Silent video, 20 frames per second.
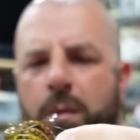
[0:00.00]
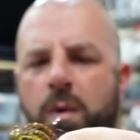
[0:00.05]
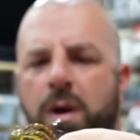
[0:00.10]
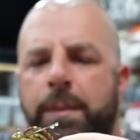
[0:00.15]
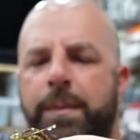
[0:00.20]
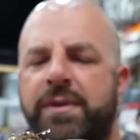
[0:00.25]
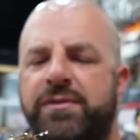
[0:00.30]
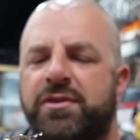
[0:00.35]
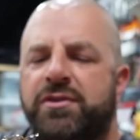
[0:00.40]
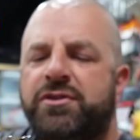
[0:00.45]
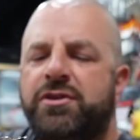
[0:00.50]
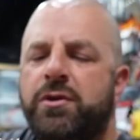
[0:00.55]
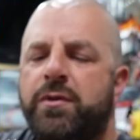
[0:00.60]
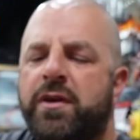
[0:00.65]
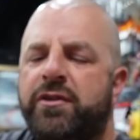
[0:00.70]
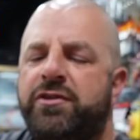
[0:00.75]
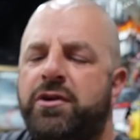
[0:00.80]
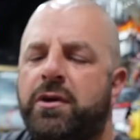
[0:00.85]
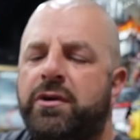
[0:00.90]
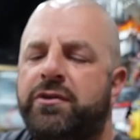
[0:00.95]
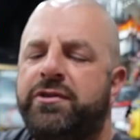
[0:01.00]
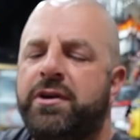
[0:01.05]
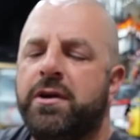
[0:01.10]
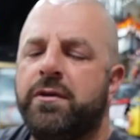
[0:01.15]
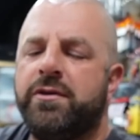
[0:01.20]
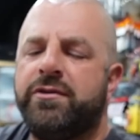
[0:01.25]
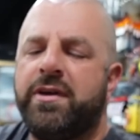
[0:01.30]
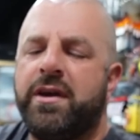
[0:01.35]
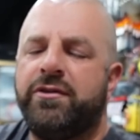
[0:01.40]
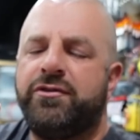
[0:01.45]
I want to mention too, this, you can see here,
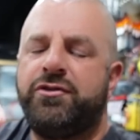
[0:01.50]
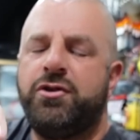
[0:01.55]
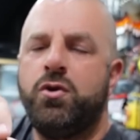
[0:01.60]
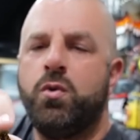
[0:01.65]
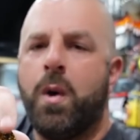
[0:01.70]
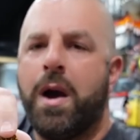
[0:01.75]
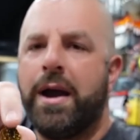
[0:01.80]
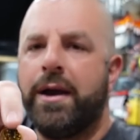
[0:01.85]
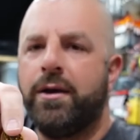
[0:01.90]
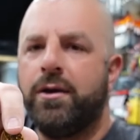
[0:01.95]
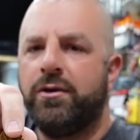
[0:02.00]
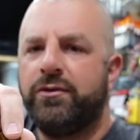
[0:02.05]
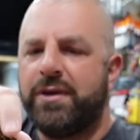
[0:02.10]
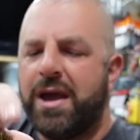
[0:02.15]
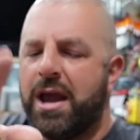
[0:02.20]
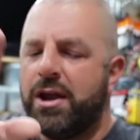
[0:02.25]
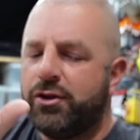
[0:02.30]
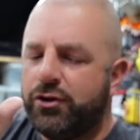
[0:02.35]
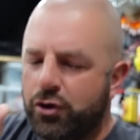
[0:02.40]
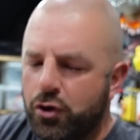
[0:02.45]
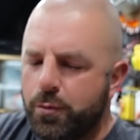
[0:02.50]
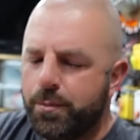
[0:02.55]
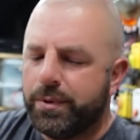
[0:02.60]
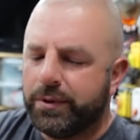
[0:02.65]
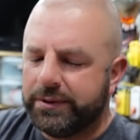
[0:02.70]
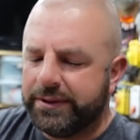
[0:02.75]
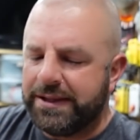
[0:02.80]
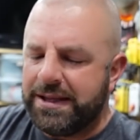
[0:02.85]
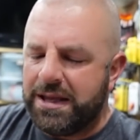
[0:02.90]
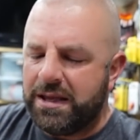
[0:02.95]
this has two wires. I do
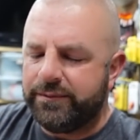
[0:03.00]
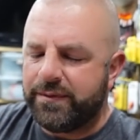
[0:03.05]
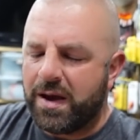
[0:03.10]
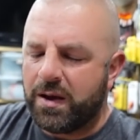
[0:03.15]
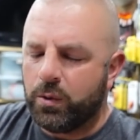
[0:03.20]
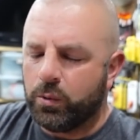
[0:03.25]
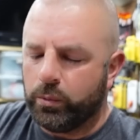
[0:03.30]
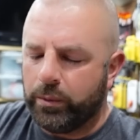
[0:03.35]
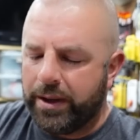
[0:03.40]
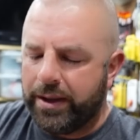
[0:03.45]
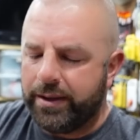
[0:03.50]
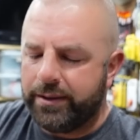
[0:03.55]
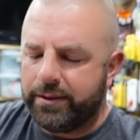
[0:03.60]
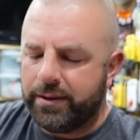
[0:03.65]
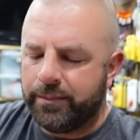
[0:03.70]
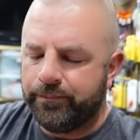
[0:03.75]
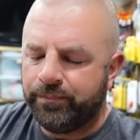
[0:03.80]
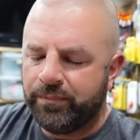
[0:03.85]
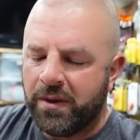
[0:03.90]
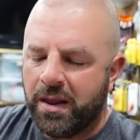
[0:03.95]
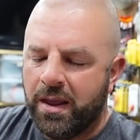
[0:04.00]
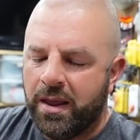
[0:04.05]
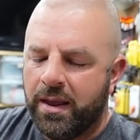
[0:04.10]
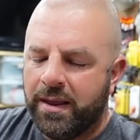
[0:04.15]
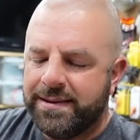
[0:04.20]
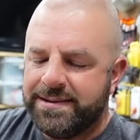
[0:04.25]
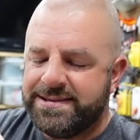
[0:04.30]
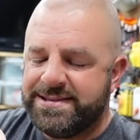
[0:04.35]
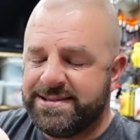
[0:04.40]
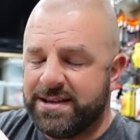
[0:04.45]
believe I read
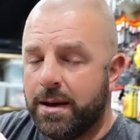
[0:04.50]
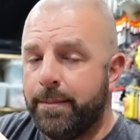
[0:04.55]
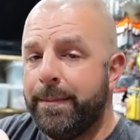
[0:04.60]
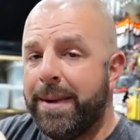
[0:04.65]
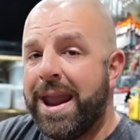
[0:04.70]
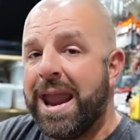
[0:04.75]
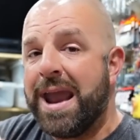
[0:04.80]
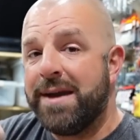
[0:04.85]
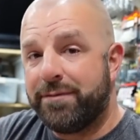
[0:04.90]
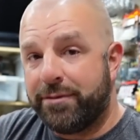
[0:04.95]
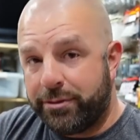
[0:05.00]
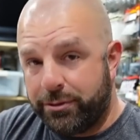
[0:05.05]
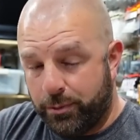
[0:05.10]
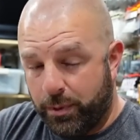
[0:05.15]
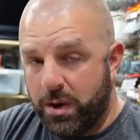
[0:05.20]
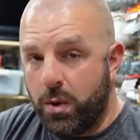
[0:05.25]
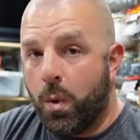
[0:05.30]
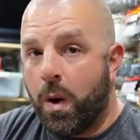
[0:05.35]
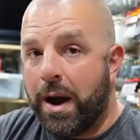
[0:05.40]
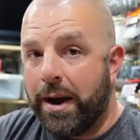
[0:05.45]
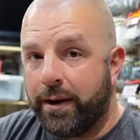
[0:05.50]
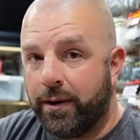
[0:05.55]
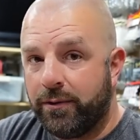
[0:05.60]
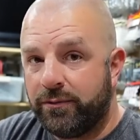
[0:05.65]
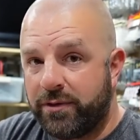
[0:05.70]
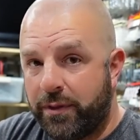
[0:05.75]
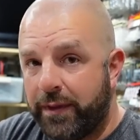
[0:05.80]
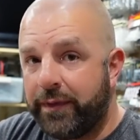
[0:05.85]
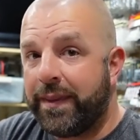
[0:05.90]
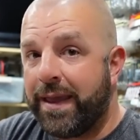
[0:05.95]
some may have three
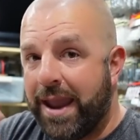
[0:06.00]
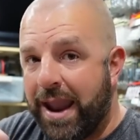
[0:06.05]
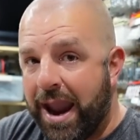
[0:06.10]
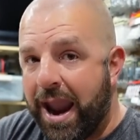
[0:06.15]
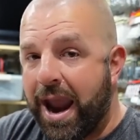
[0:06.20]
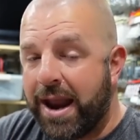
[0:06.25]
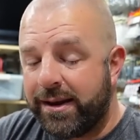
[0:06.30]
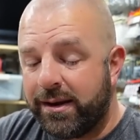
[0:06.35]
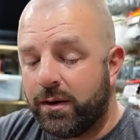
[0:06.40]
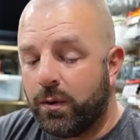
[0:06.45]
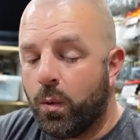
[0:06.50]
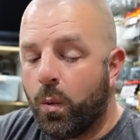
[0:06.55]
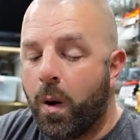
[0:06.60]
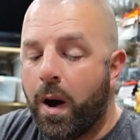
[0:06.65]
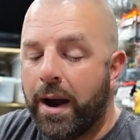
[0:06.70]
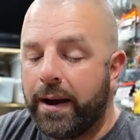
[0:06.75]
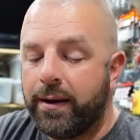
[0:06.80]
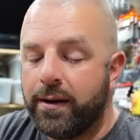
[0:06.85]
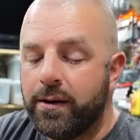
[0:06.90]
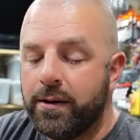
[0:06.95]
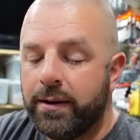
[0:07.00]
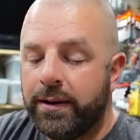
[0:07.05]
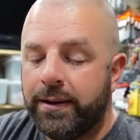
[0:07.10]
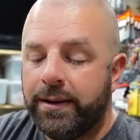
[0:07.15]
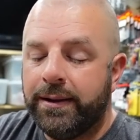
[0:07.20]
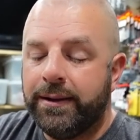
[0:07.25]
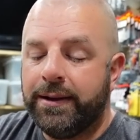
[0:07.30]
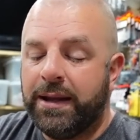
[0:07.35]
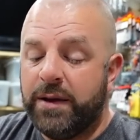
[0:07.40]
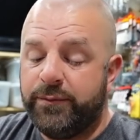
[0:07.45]
wires. I think they added a wire.
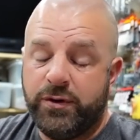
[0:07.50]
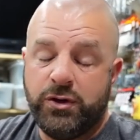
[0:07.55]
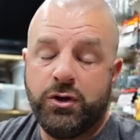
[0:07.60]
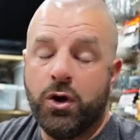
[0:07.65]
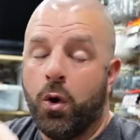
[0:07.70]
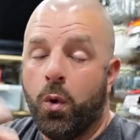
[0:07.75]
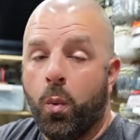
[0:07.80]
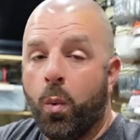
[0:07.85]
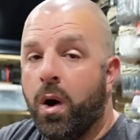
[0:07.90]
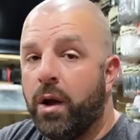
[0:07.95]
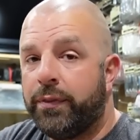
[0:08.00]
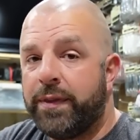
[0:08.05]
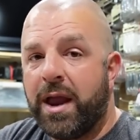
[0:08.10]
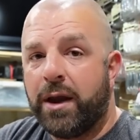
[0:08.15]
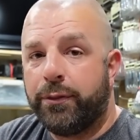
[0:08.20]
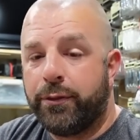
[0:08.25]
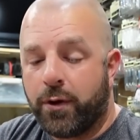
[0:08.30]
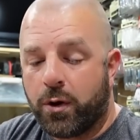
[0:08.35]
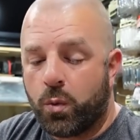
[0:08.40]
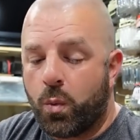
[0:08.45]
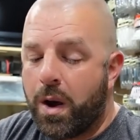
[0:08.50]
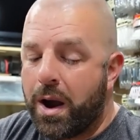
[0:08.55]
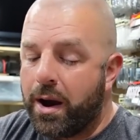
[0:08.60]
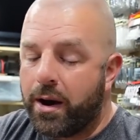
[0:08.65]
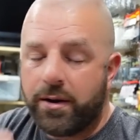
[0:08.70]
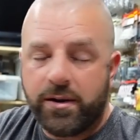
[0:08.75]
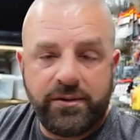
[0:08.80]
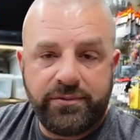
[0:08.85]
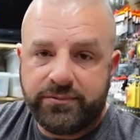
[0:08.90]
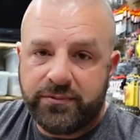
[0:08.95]
If you don't want that third
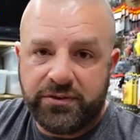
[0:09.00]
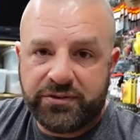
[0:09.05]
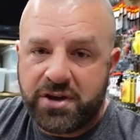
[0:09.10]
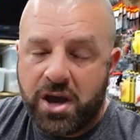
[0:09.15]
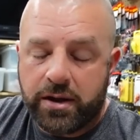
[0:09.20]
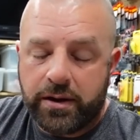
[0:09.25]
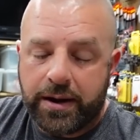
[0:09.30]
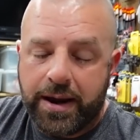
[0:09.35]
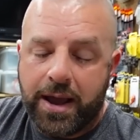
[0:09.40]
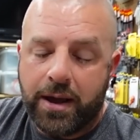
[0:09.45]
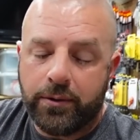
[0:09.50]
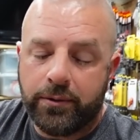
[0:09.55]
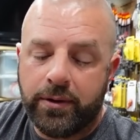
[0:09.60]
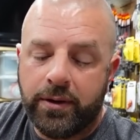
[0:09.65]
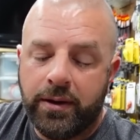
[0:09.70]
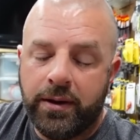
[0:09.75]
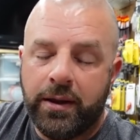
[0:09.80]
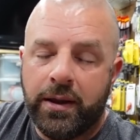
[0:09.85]
wire, just cut it out.